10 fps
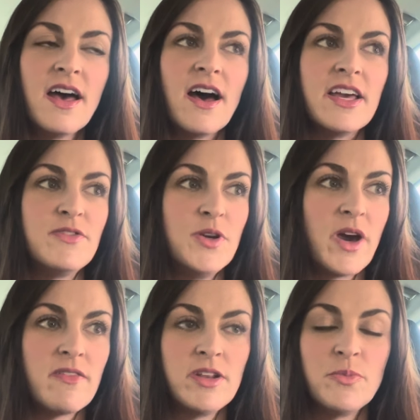if you
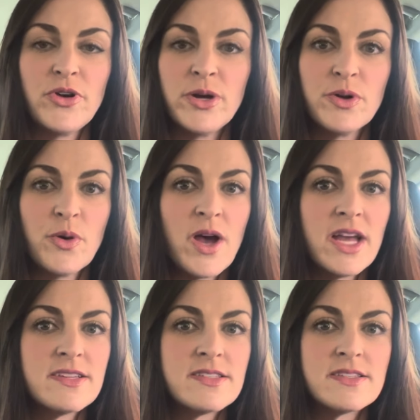have any prayer
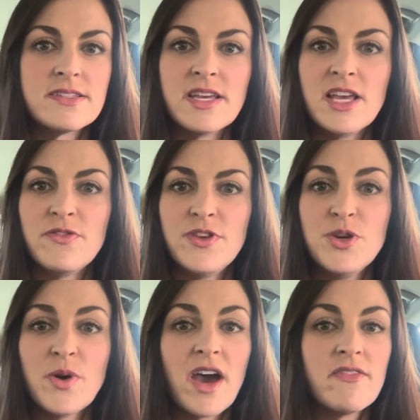requests, if
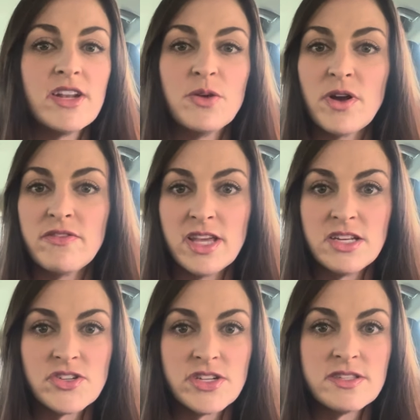you have any
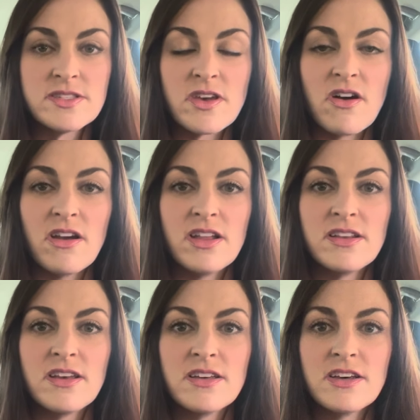revelations
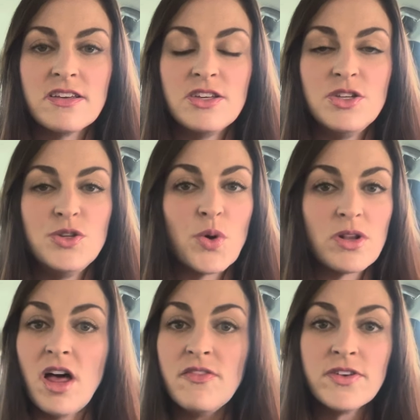on your
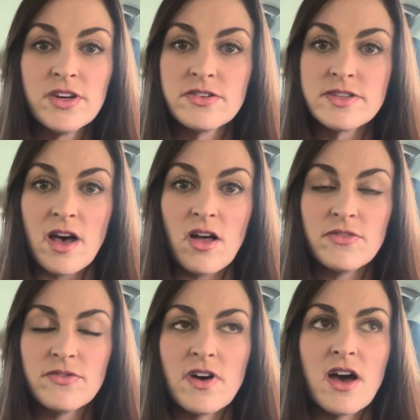love for yourself,
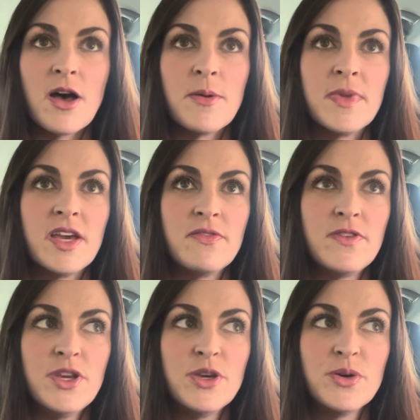if
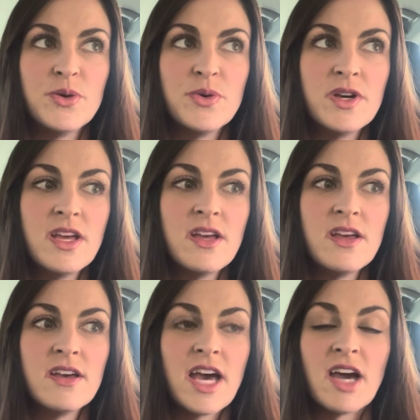you
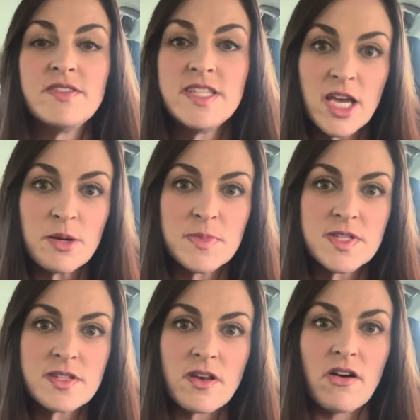have
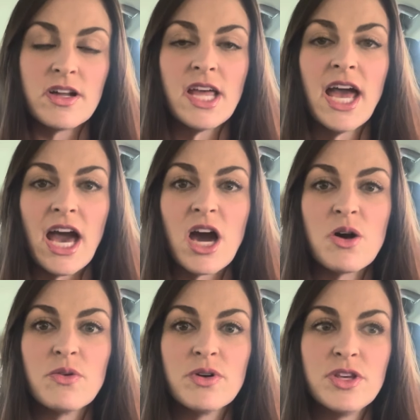tips on
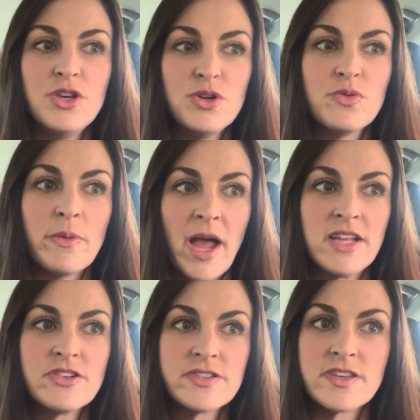how you
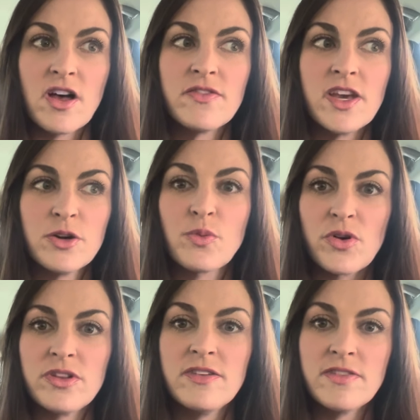remind yourself that you're
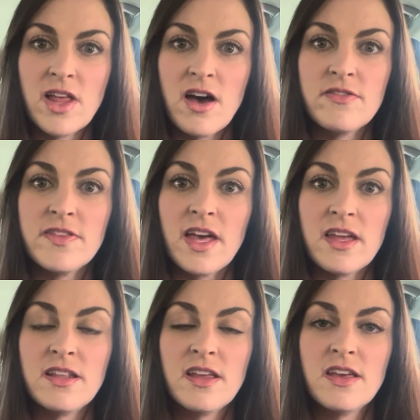worthy of love and that
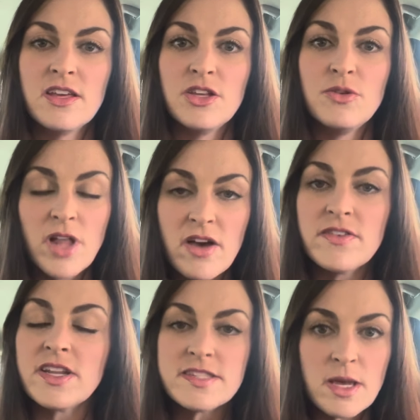you love and
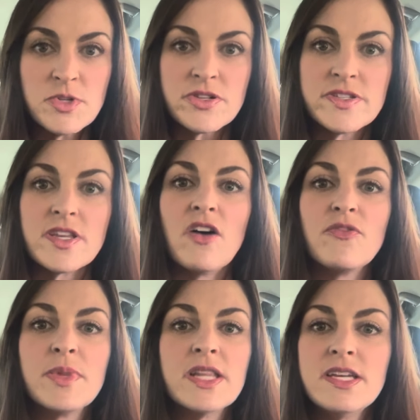accept yourself,
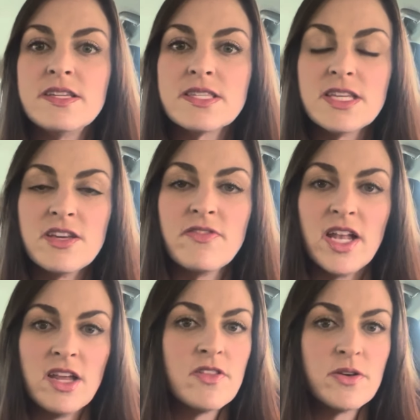please leave
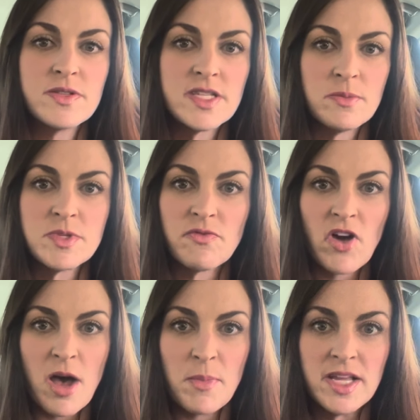any of those types of
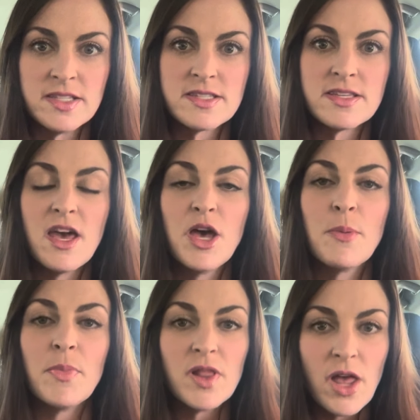comments
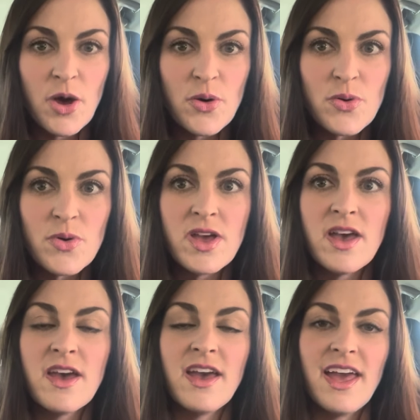below.
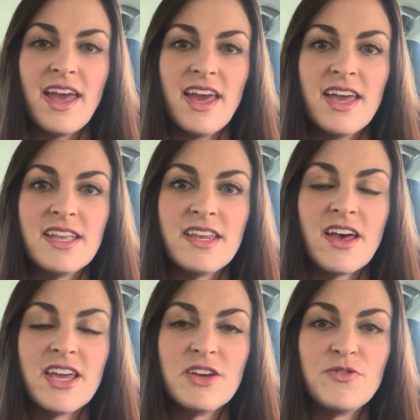And
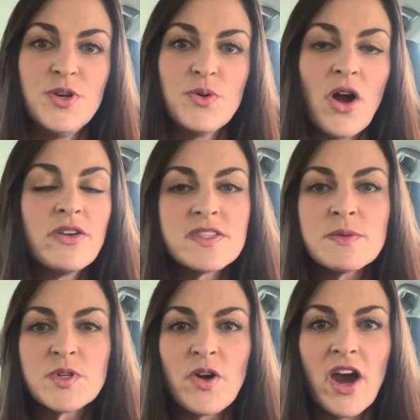if you aren't
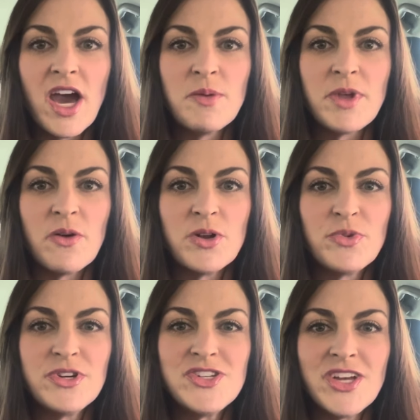subscribed, I would
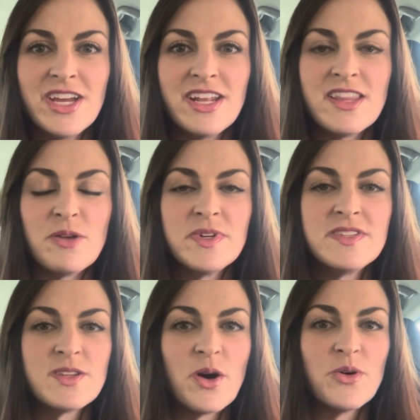appreciate it. That'd be so